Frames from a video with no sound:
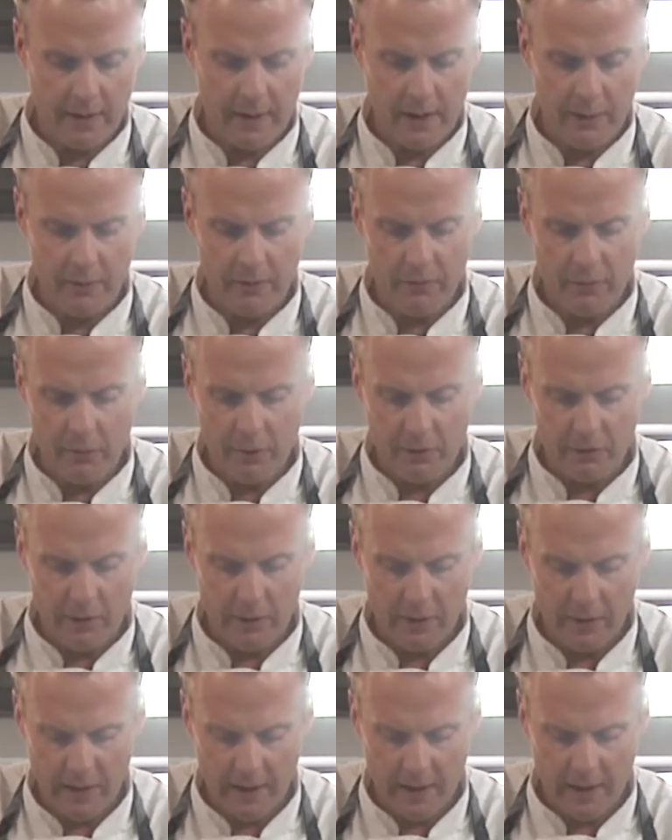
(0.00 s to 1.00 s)
However, we're
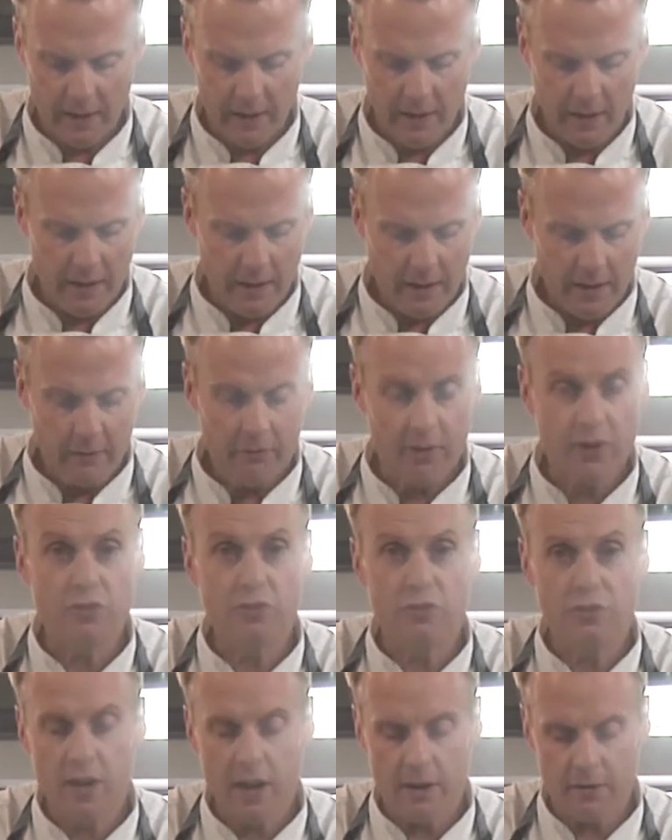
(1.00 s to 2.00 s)
doing a
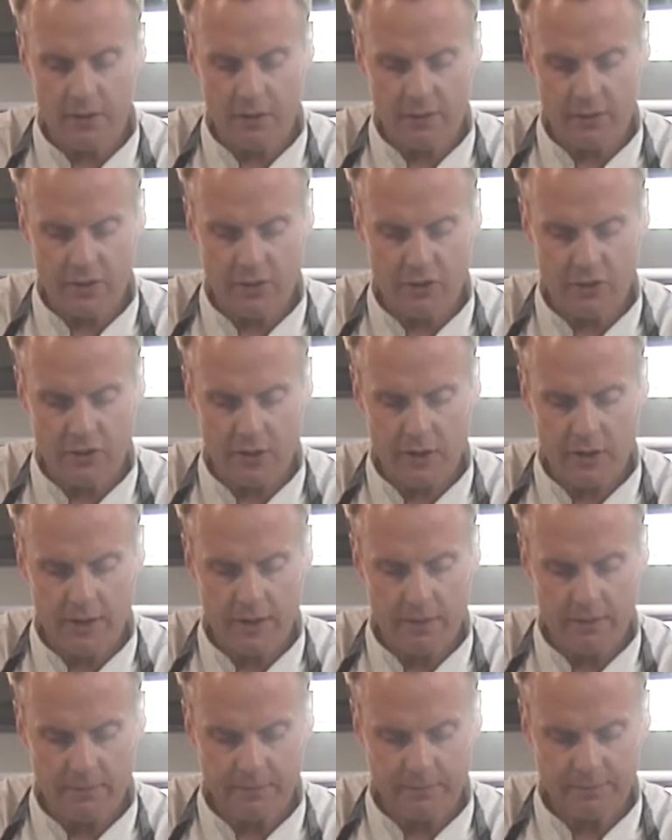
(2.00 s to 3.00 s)
vegetarian dish
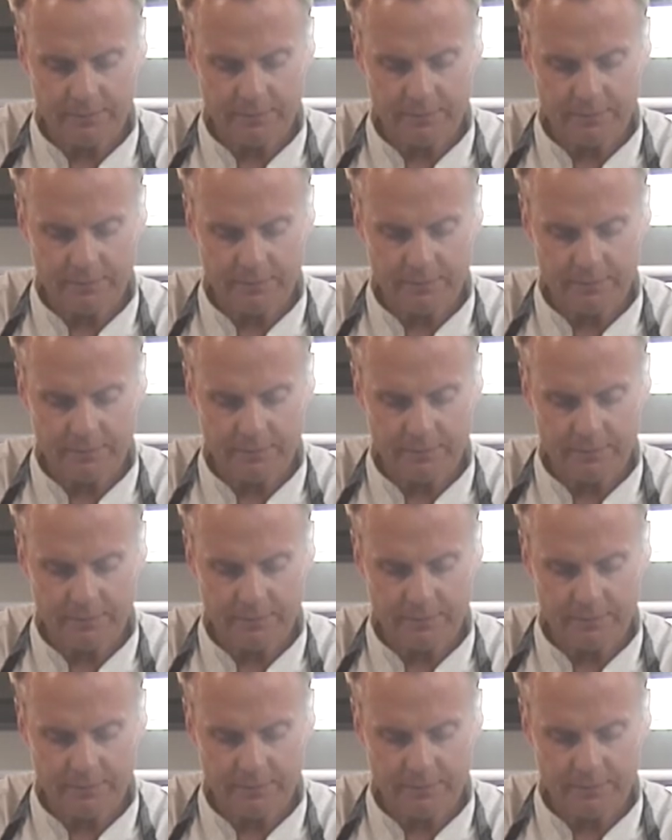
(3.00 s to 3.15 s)
today.